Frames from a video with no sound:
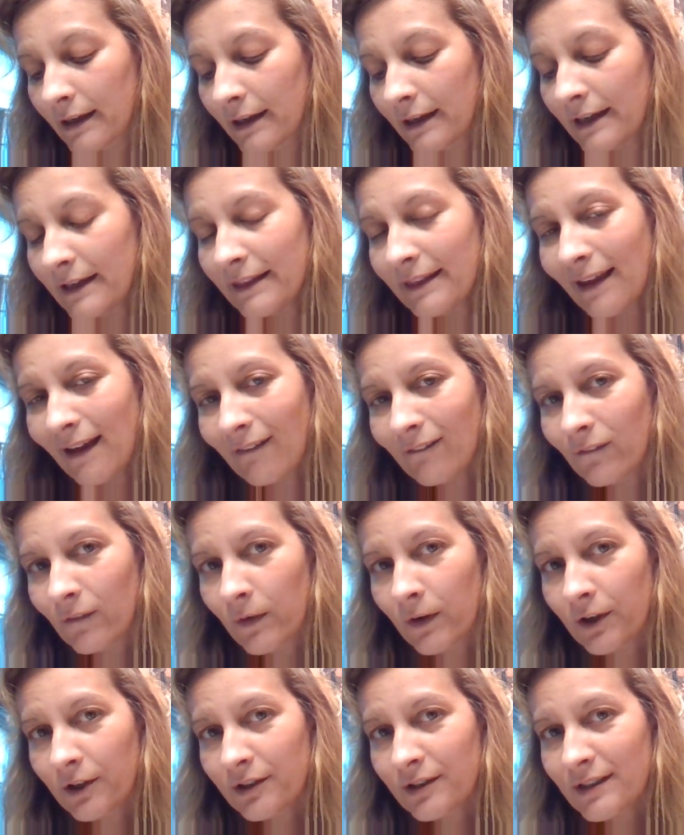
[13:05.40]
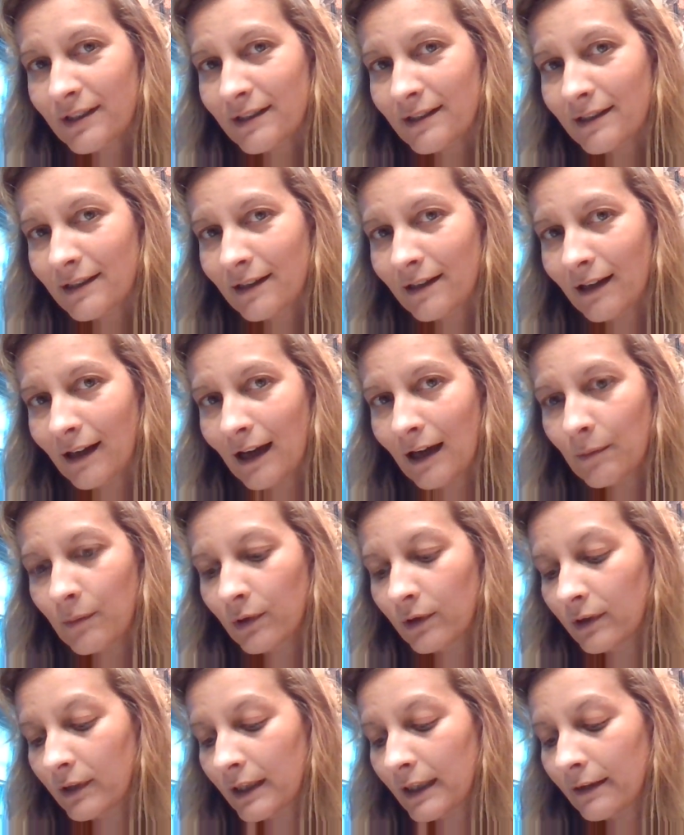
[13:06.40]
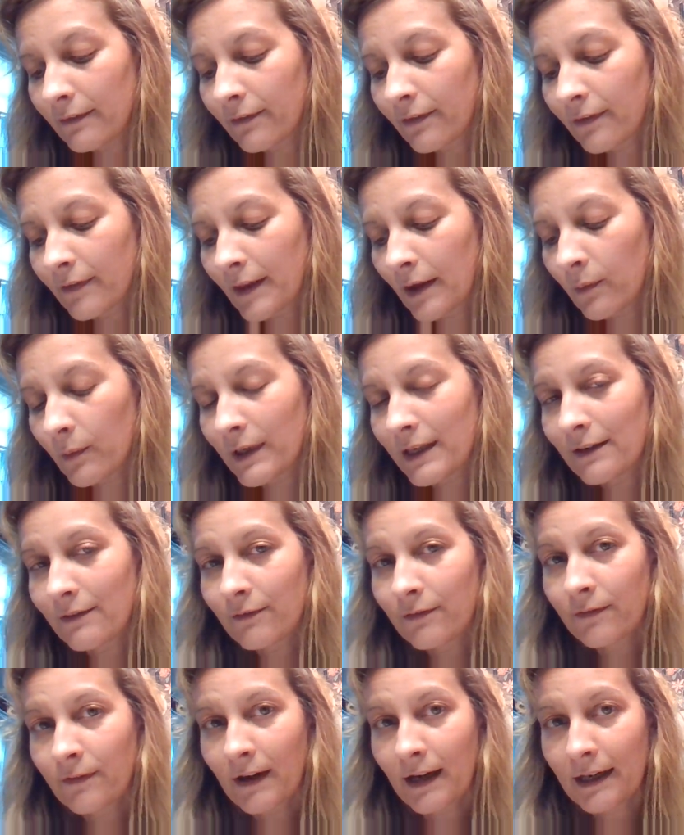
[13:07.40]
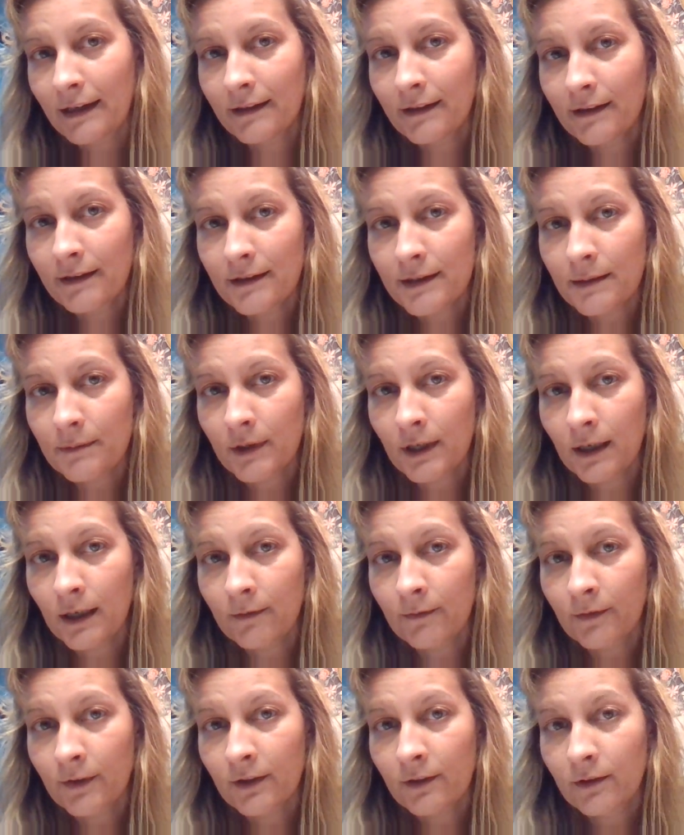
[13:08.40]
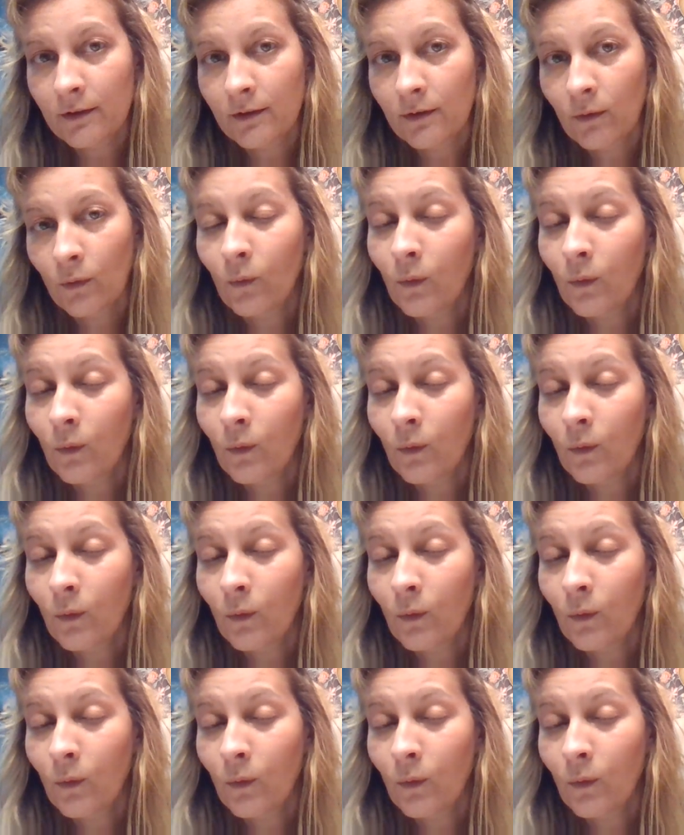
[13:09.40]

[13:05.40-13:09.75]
In that verse, I believe that we can find some comfort